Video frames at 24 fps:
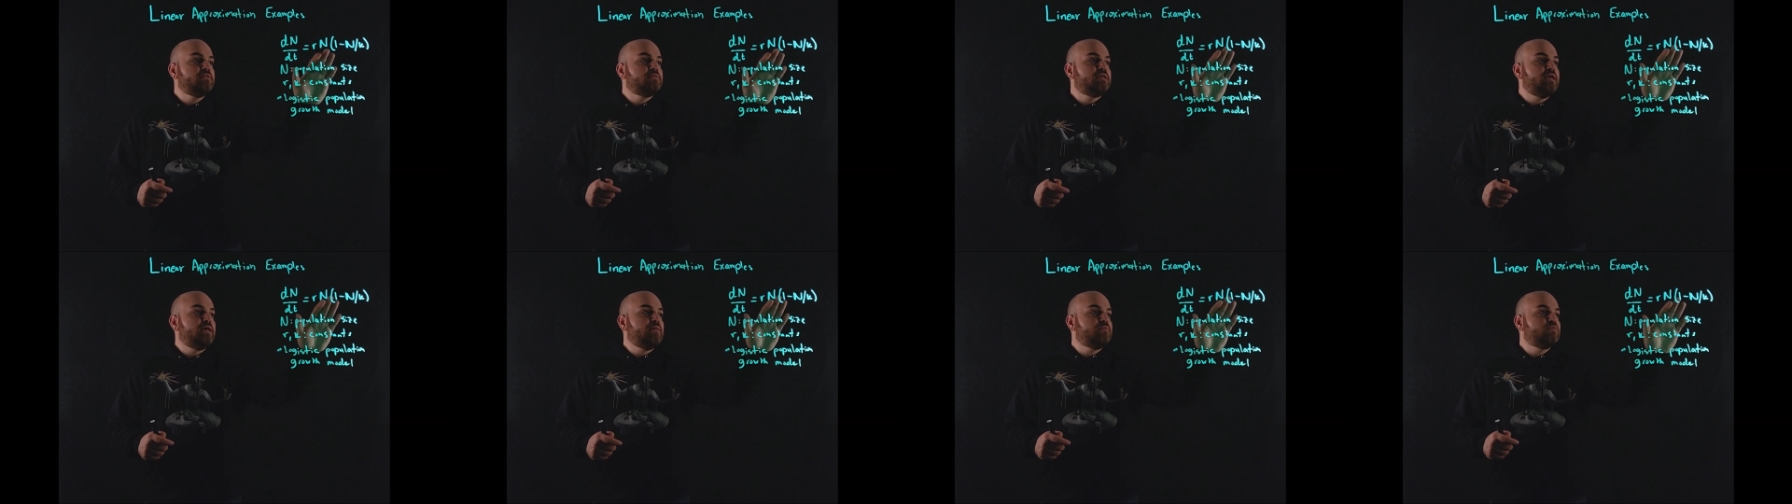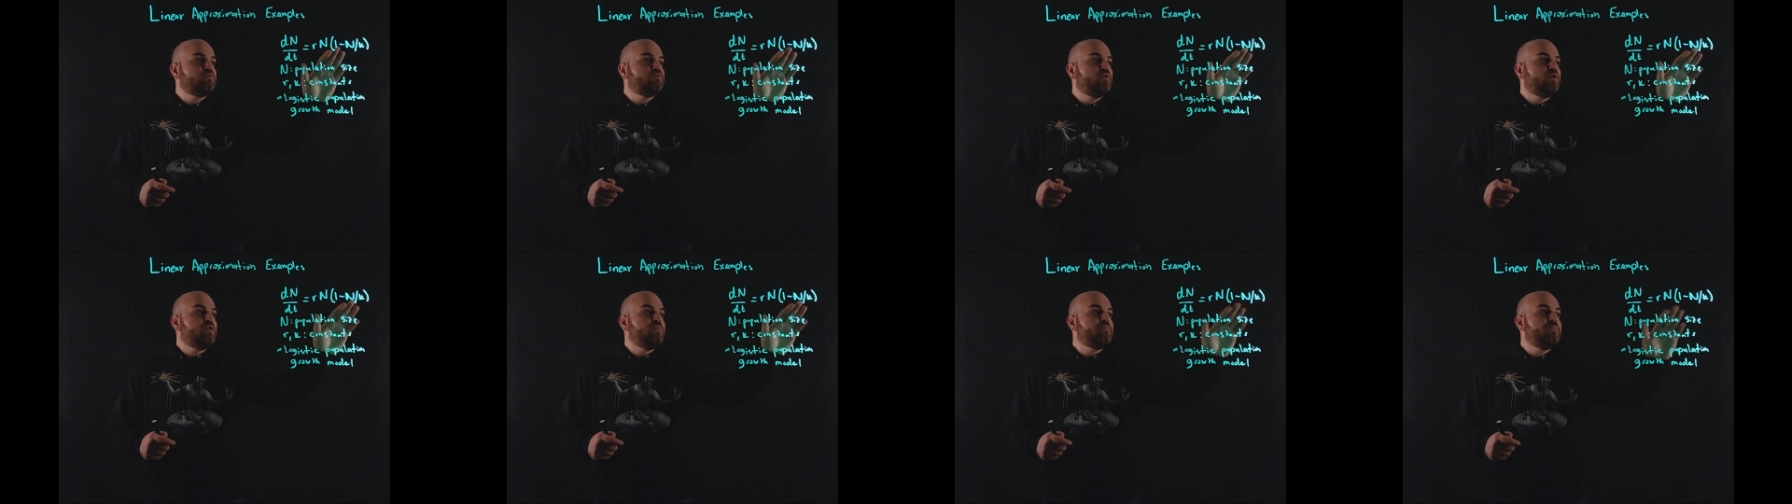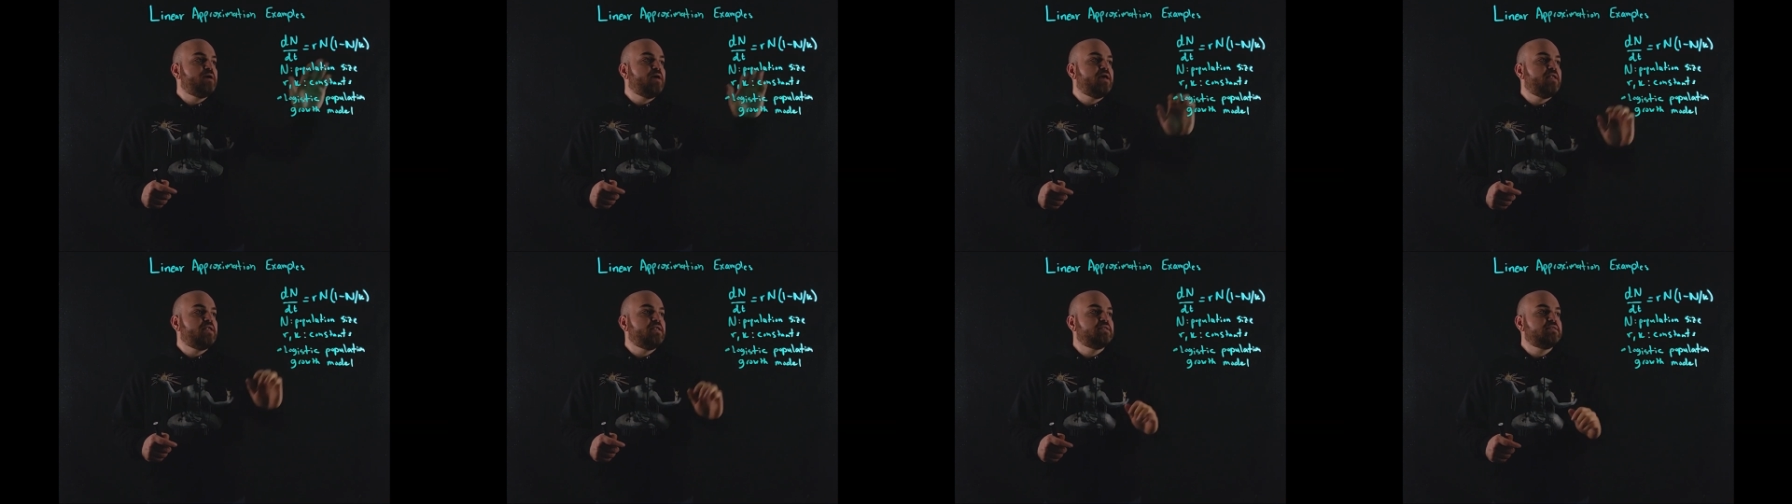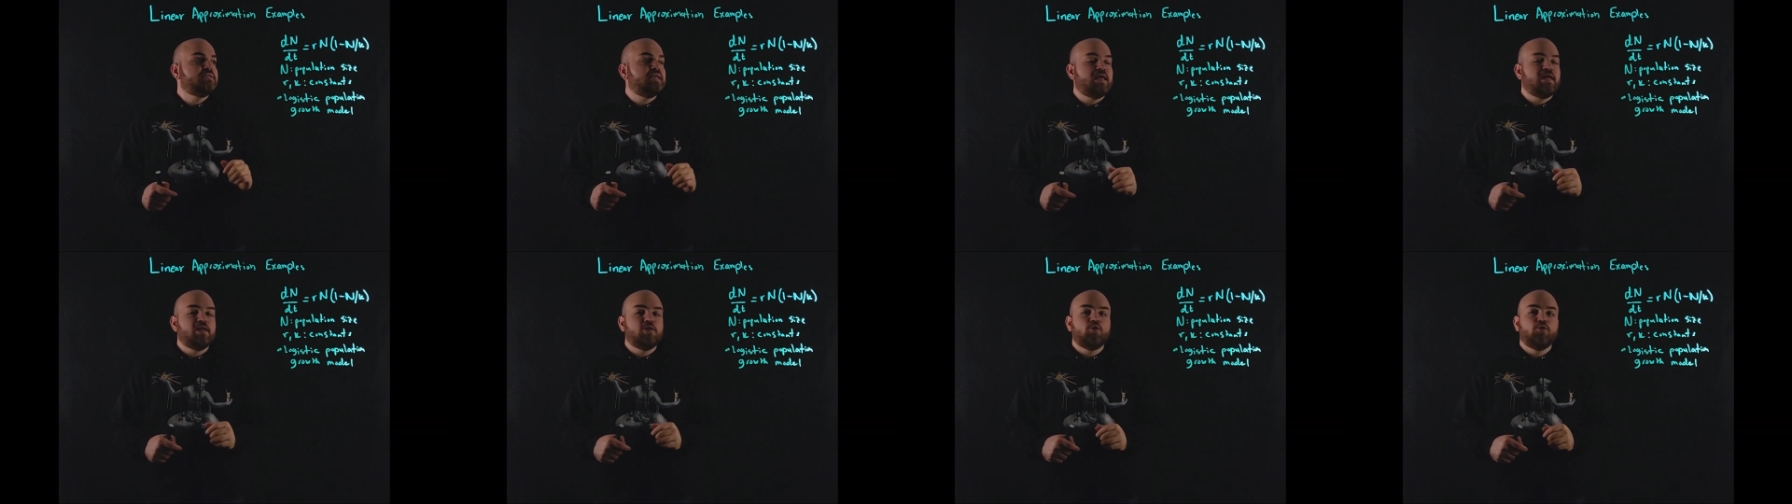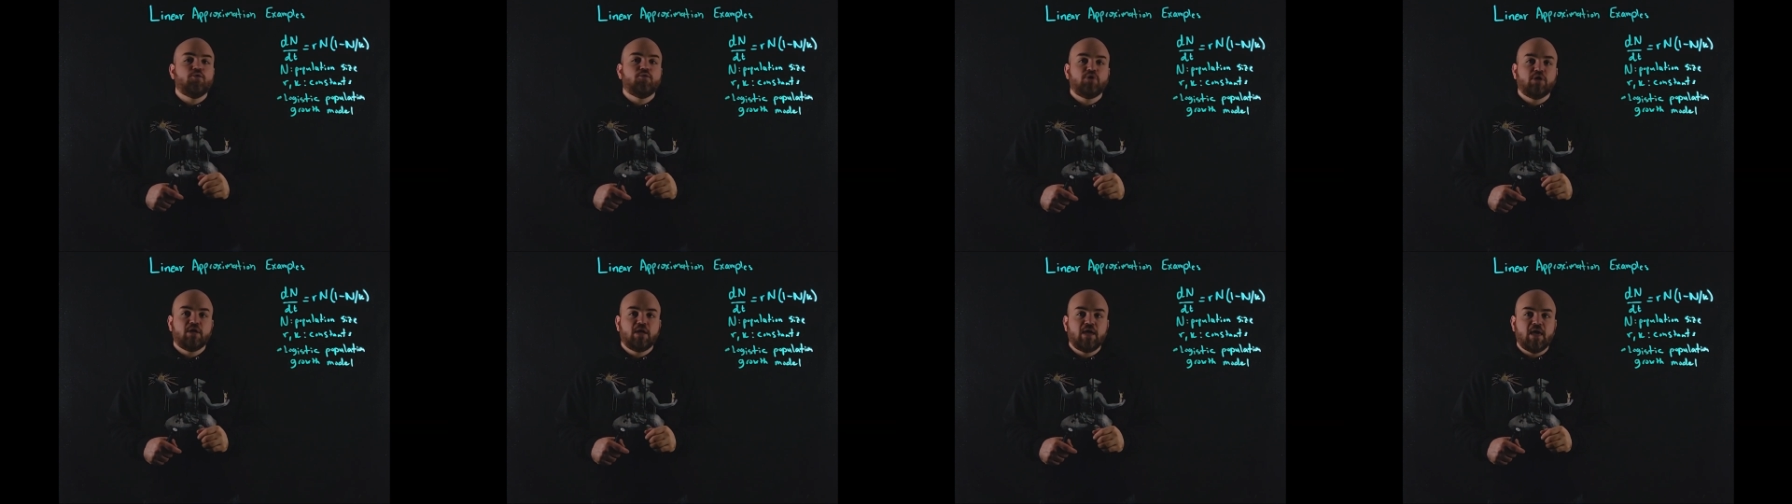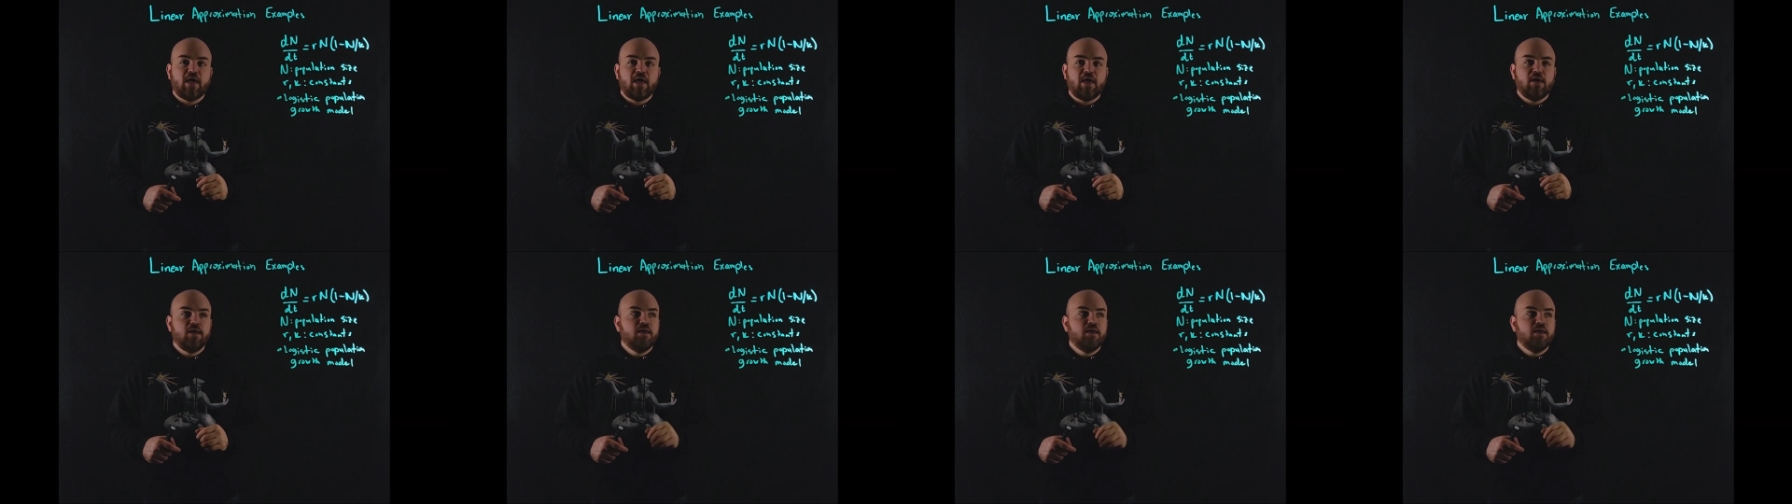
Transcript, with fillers: times 1 minus n over k.